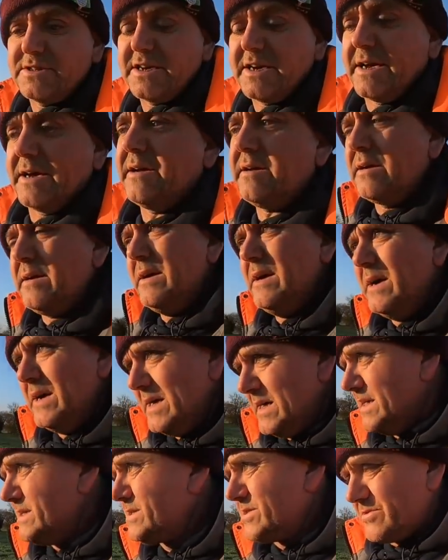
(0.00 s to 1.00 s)
here
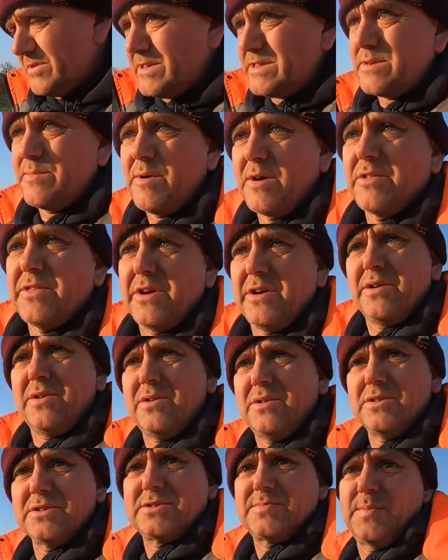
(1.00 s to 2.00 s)
as there is among the
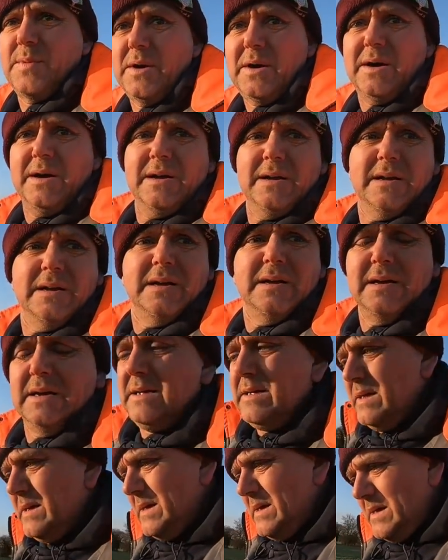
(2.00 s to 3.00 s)
oats, but
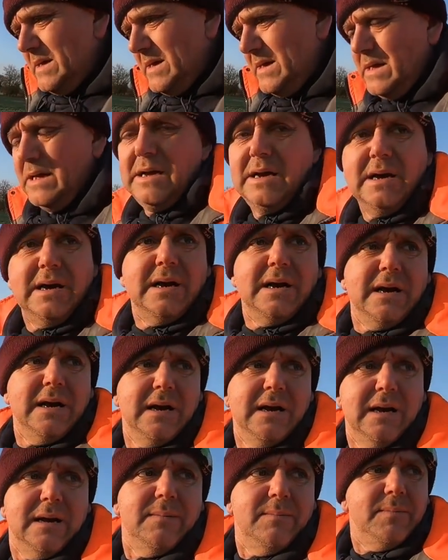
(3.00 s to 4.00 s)

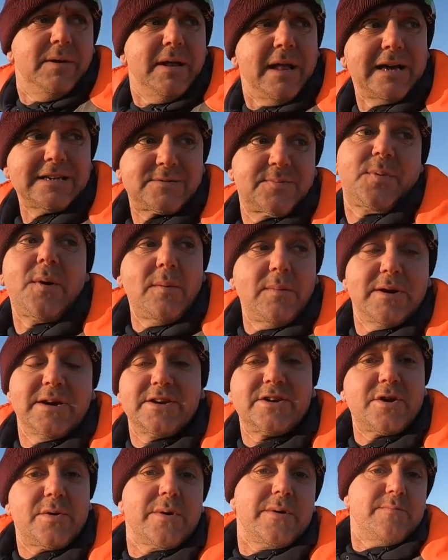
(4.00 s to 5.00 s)
that's probably
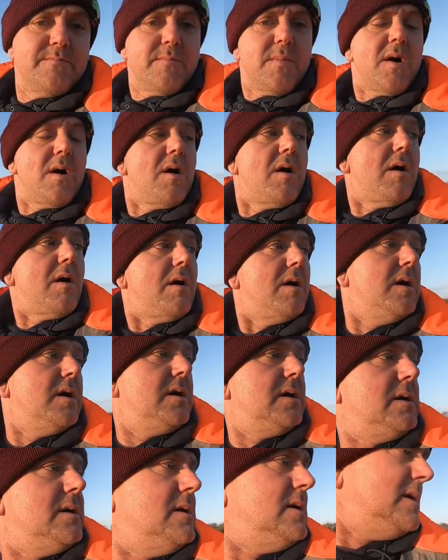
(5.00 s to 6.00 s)
doing more.
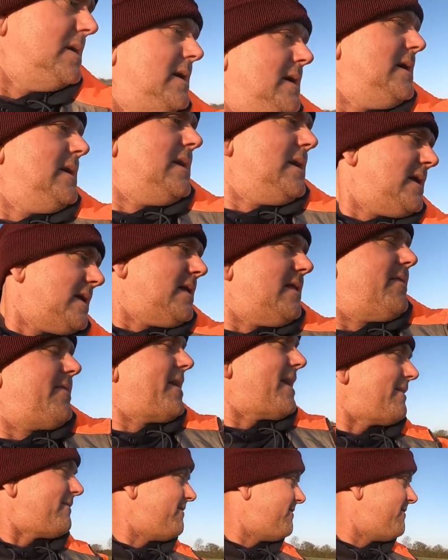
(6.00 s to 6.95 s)
That